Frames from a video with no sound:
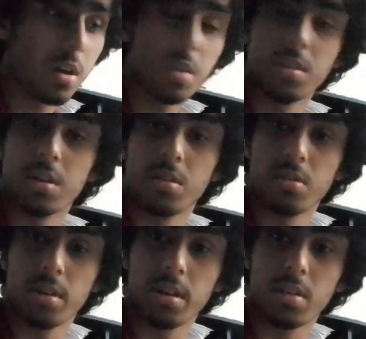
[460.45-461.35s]
And then in the
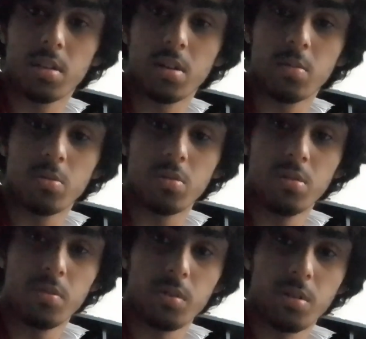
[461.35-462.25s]
second line, which is
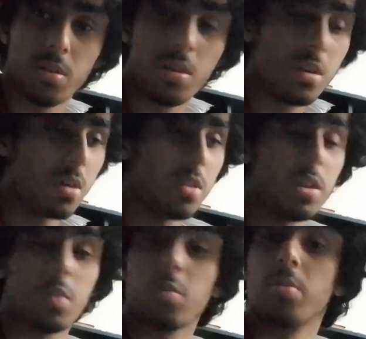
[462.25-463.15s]
different,
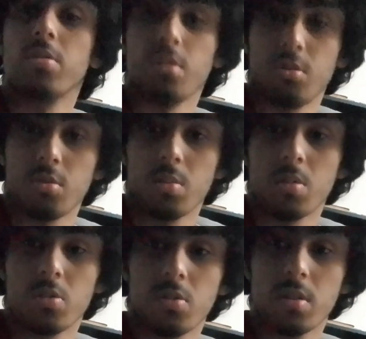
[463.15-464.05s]
that's when we start strumming.
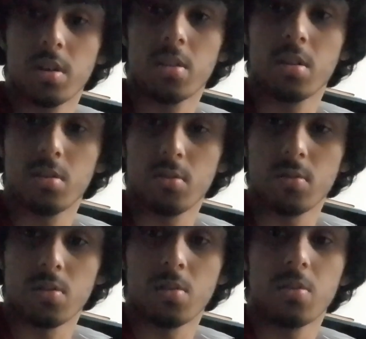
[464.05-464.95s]
So the second line sounds
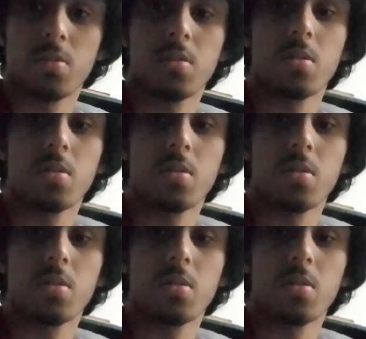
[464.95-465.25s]
like this.